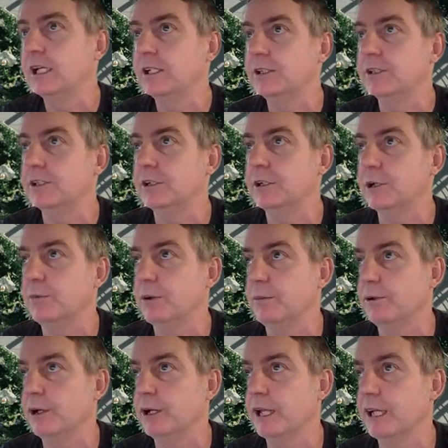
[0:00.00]
You can look at by
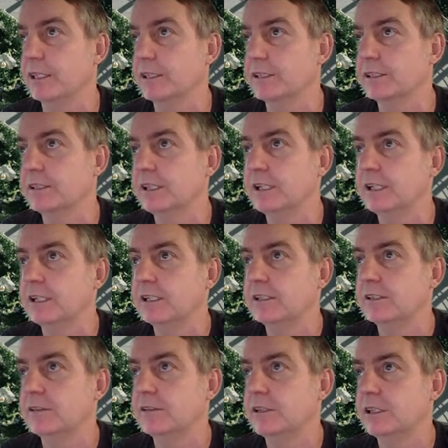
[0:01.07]
product.
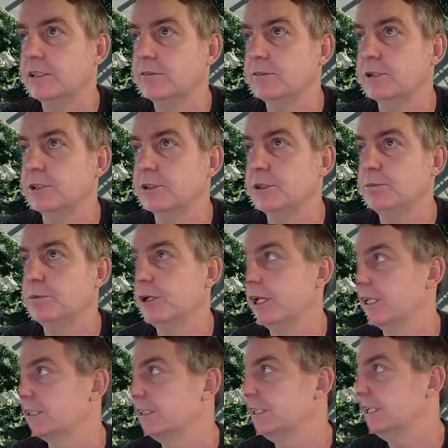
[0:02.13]
We've got 2
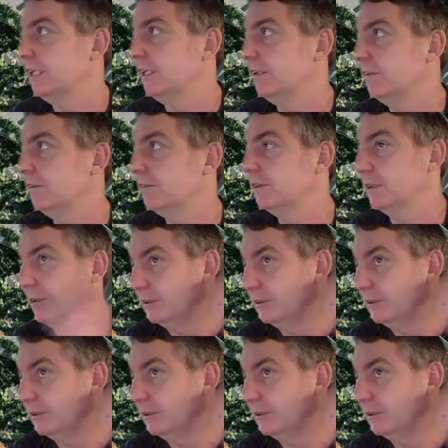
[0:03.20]
products here,